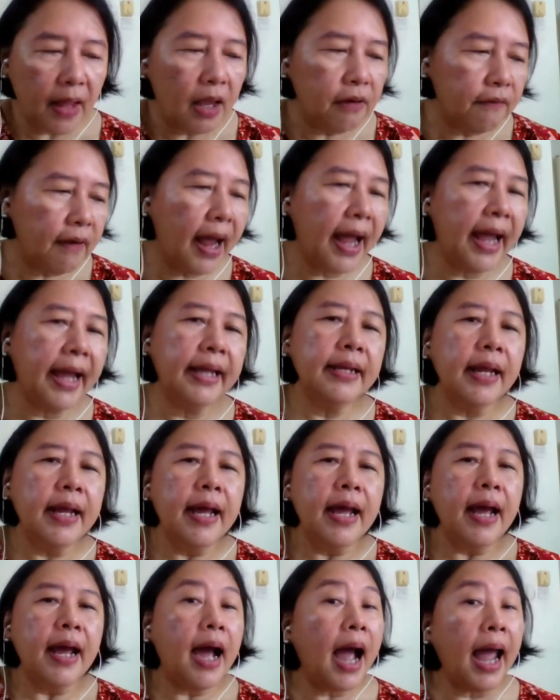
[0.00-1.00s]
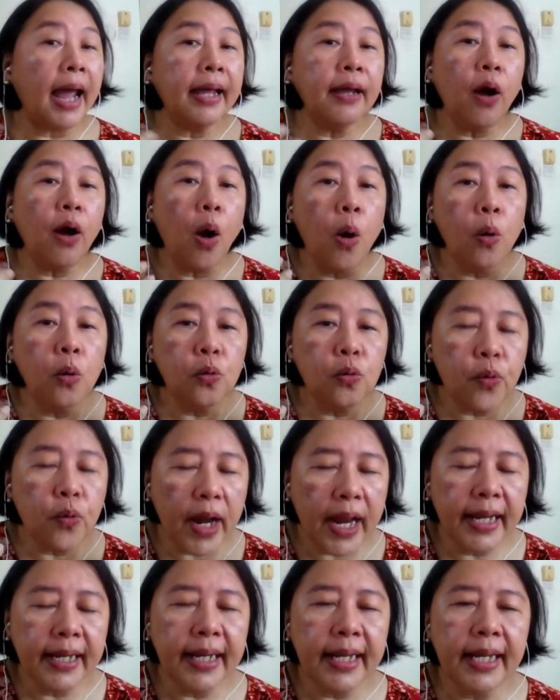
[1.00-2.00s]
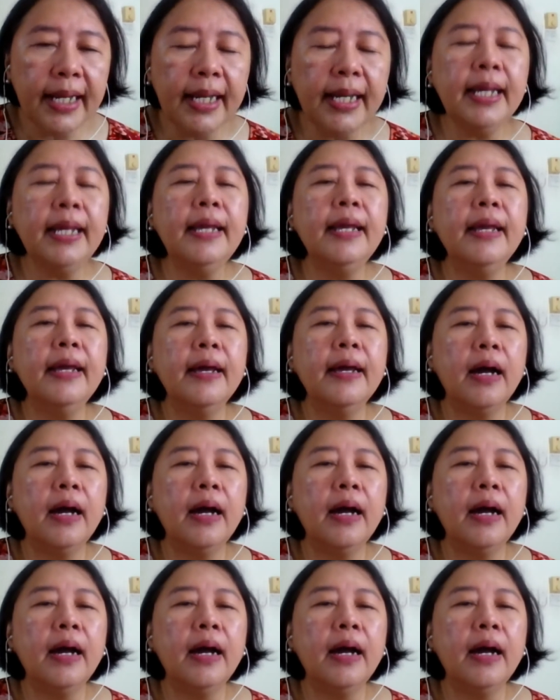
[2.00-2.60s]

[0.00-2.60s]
right, I already